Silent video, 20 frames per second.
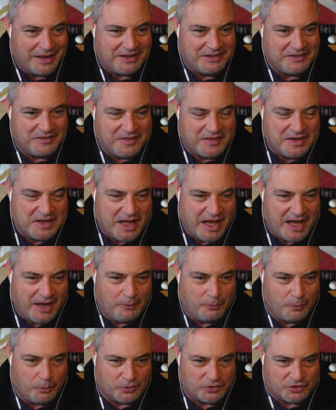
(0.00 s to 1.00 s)
than not,
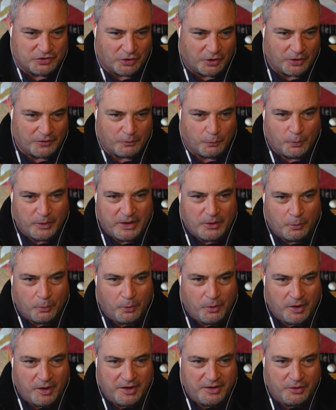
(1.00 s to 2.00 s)
will start week
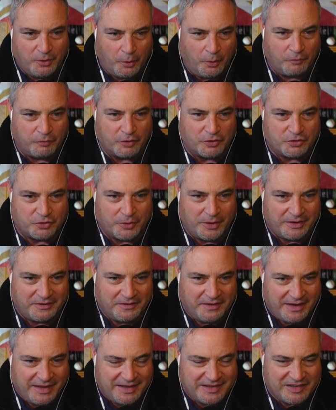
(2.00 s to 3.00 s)
one over Trey
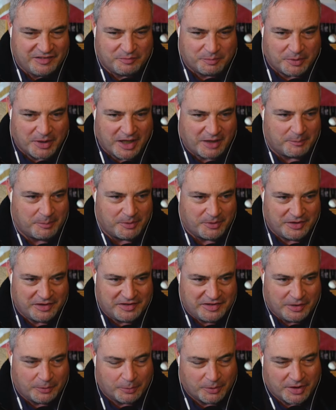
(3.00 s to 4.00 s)
Lance if Brock Purdy's
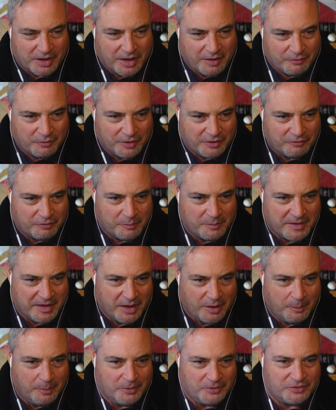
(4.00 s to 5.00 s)
still recovering from the
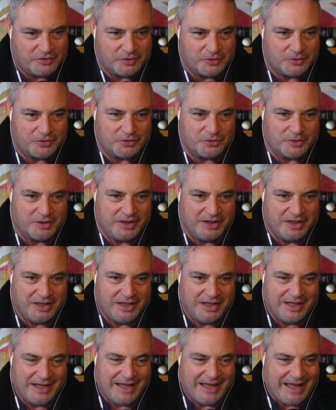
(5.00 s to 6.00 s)
elbow surgery.
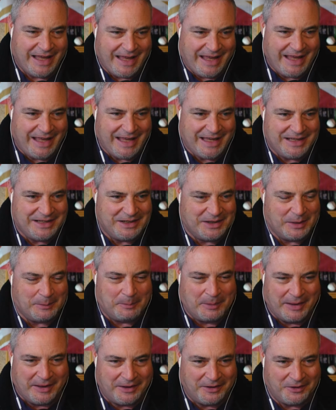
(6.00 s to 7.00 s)
And
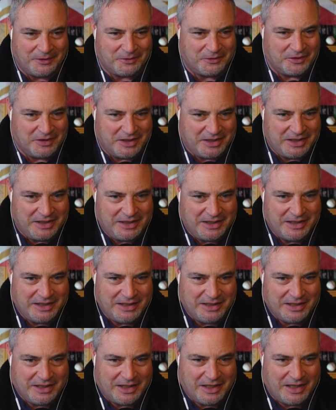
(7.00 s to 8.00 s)
apparently,
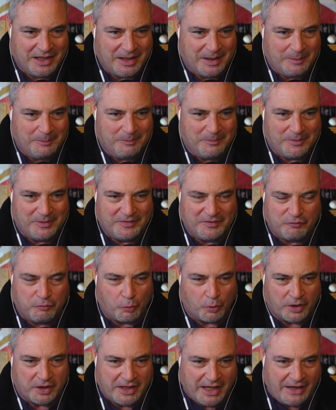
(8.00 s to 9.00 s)
the
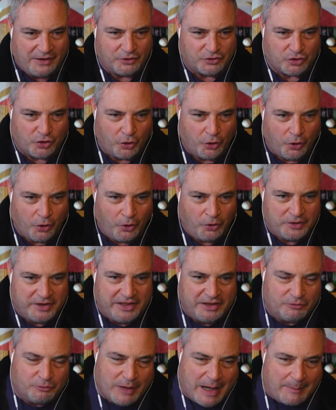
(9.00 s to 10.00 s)
49ers called
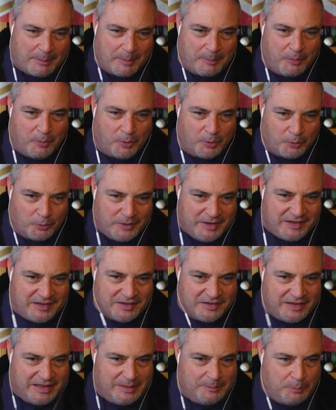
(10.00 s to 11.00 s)
Ian Rappaport
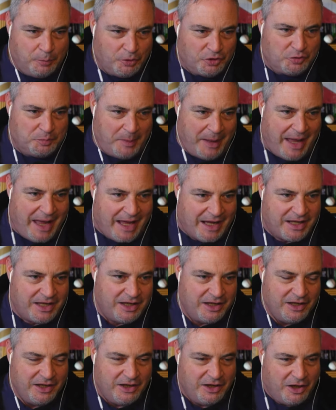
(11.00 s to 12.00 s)
recently and pushed back
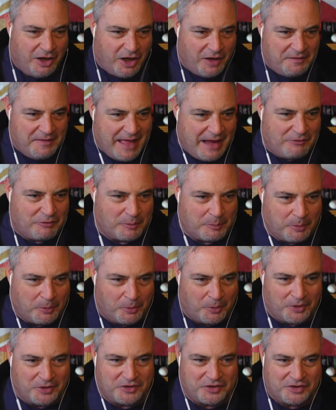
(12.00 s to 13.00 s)
on that
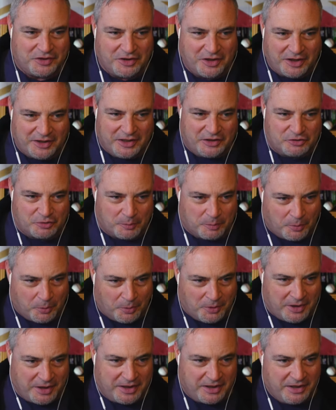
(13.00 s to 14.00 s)
report, on his
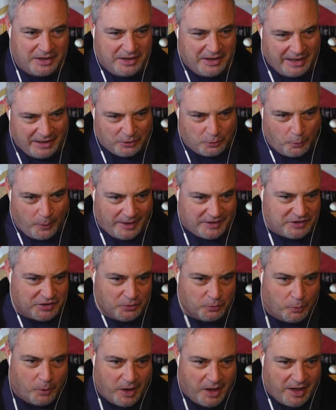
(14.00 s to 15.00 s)
reporting, and questioned
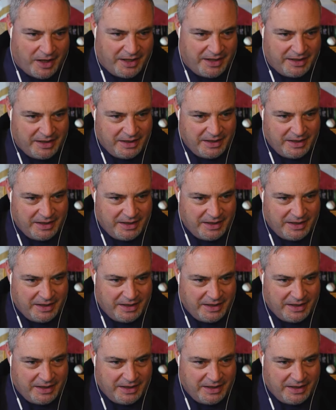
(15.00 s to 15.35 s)
why